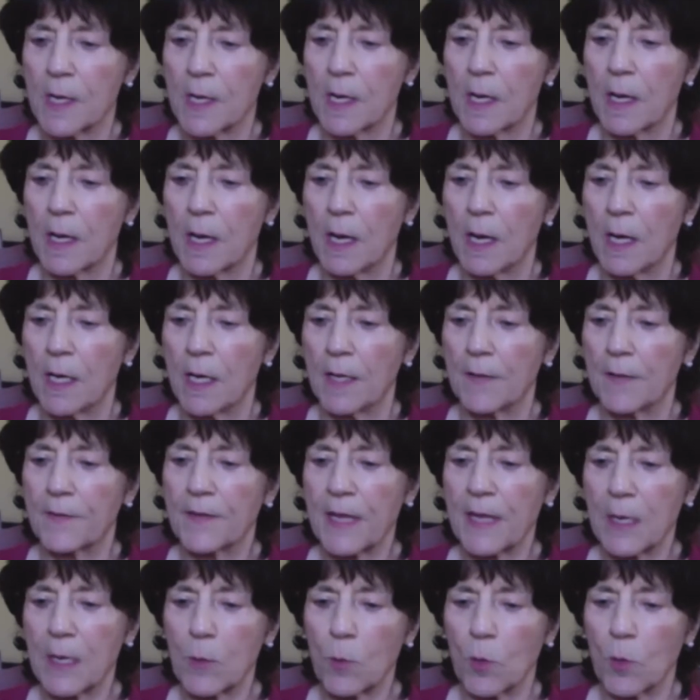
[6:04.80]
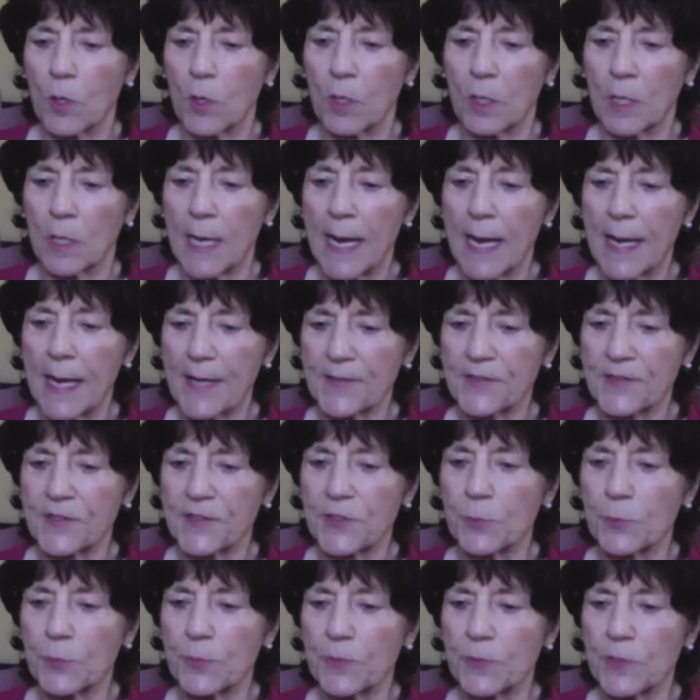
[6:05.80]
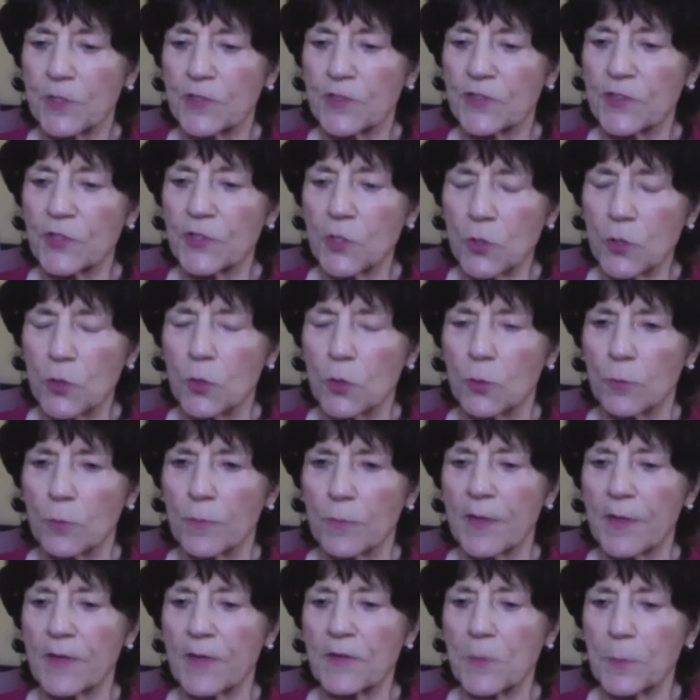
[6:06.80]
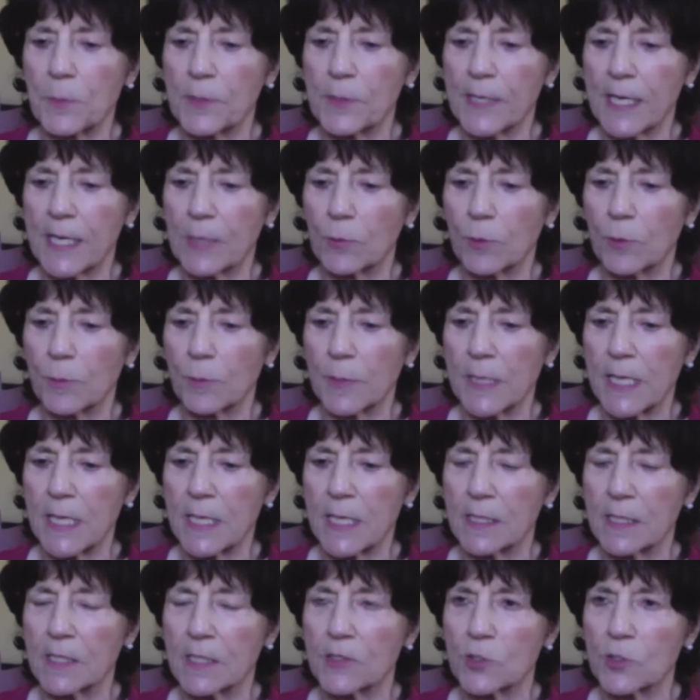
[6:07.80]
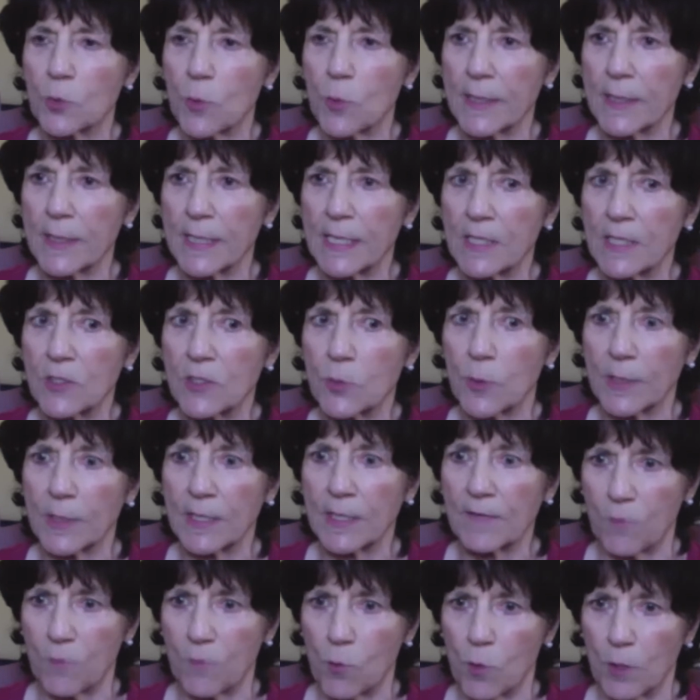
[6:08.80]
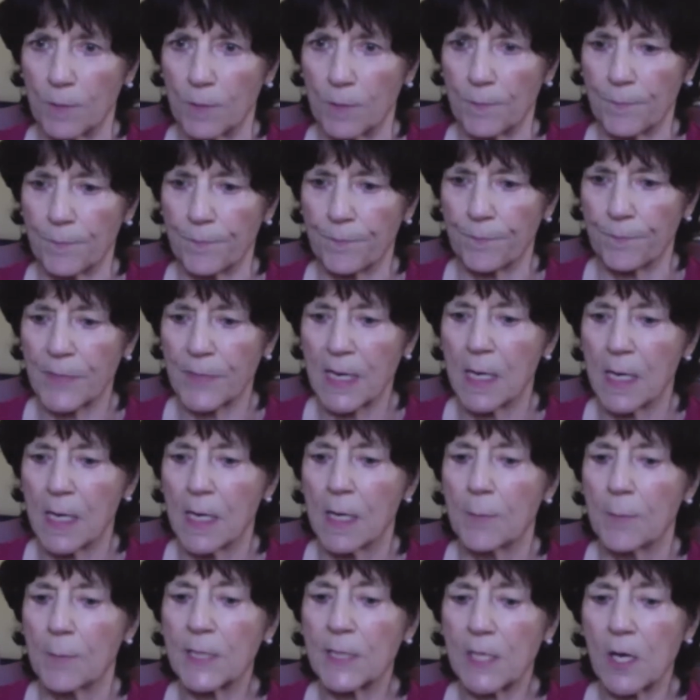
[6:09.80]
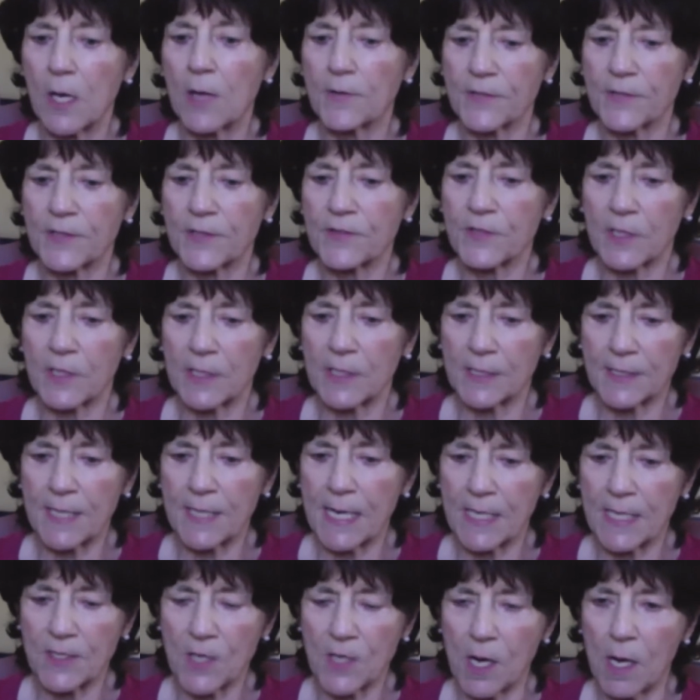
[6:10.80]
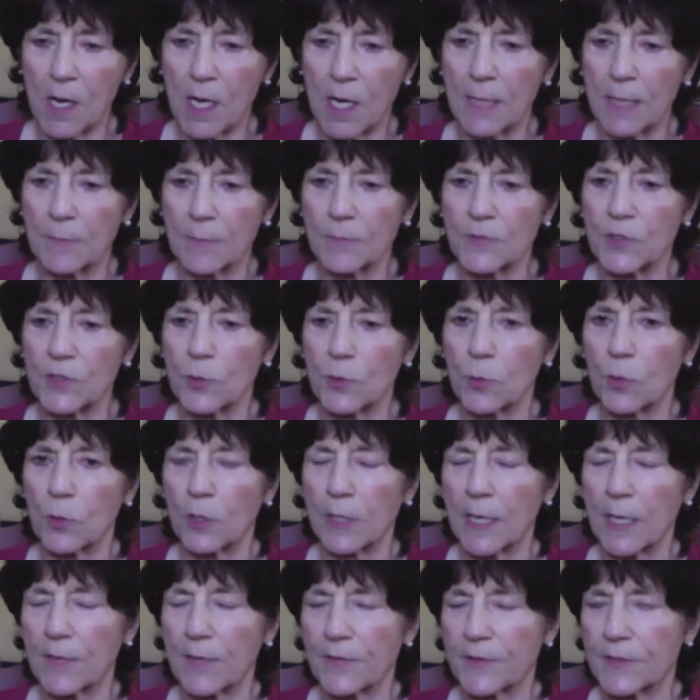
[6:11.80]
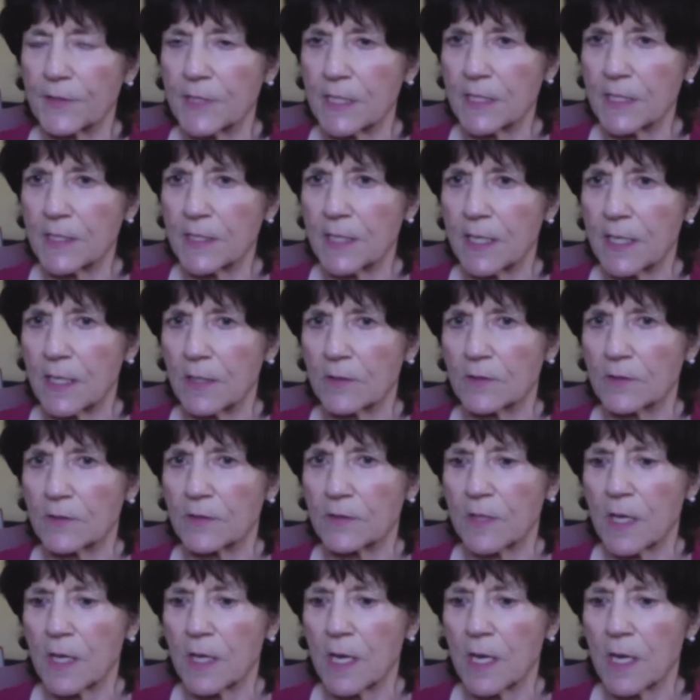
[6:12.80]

uh, they were asked to assume that the plan would begin in 2024 because it's going to take time to work out the details.